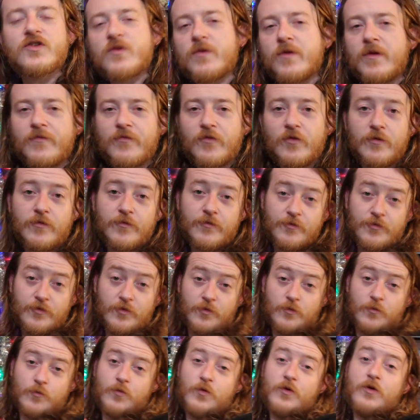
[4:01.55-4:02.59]
So without further
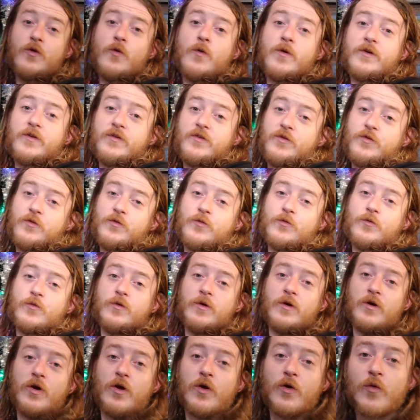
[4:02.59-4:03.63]
ado, we're going
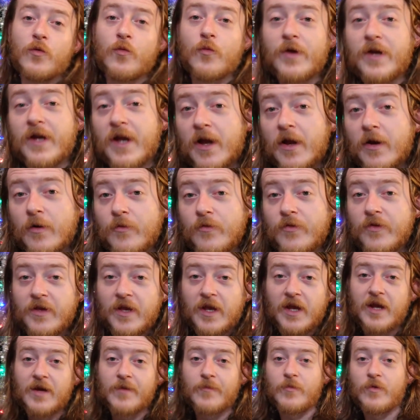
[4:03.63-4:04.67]
to re-angle the
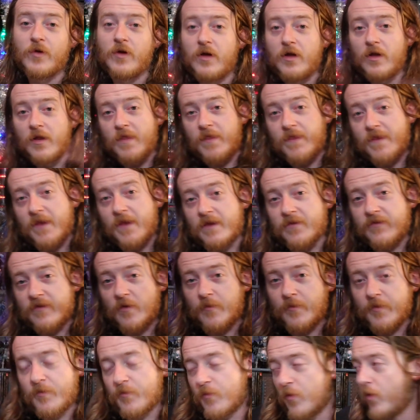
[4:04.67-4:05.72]
camera, that's how
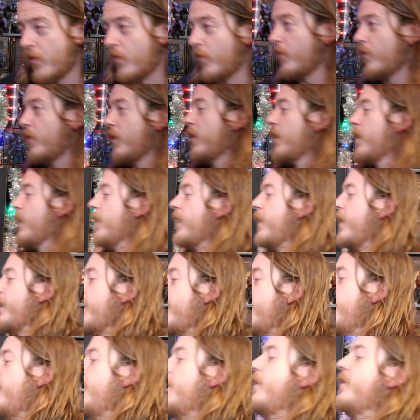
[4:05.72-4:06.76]
we roll,
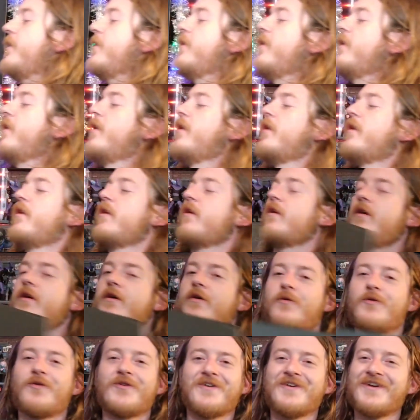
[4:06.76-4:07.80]
and
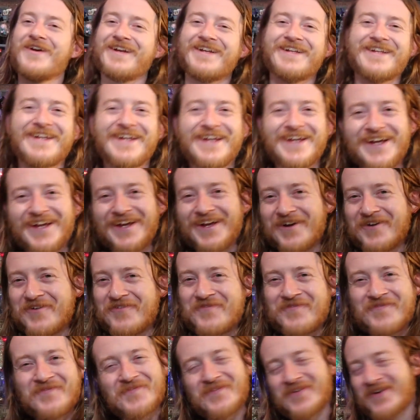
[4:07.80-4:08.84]

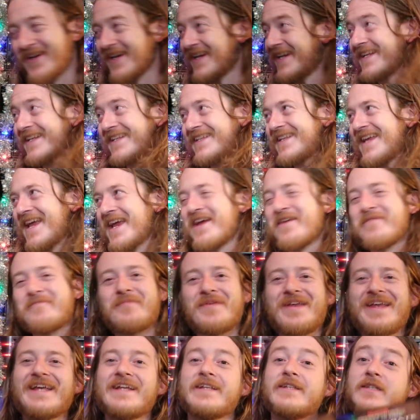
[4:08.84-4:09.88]
we're gonna take a
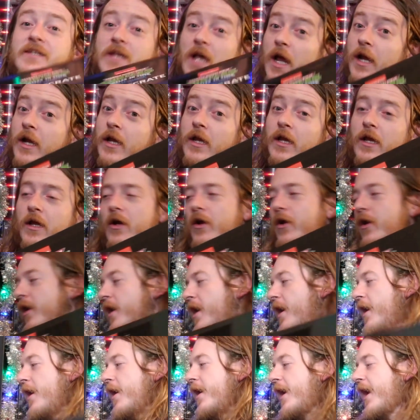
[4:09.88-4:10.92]
peek inside of here,
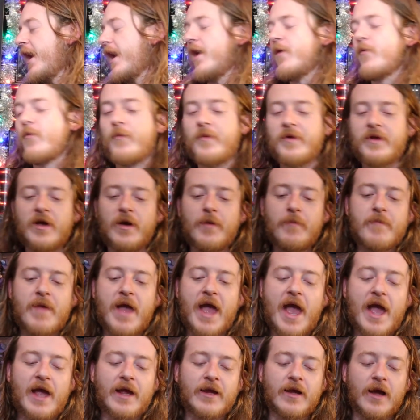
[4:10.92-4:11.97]
and when we come
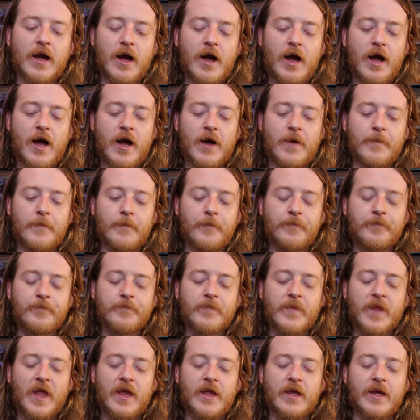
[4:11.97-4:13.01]
back,
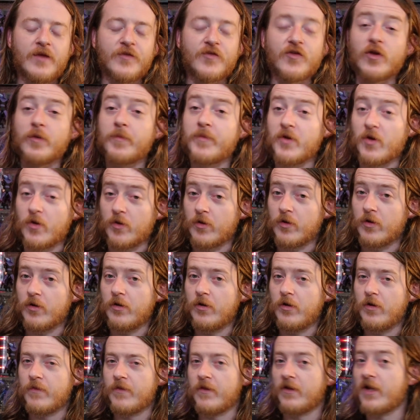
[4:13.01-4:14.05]
it's gonna be
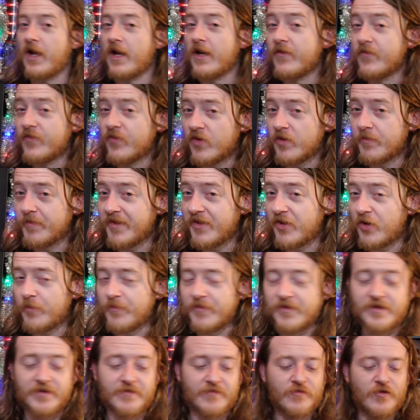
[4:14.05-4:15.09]
darker, the lighting's gonna be a little
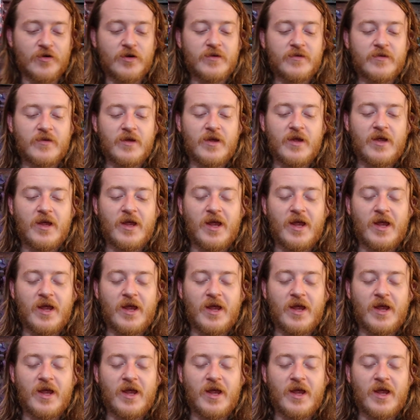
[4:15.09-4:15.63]
bit different,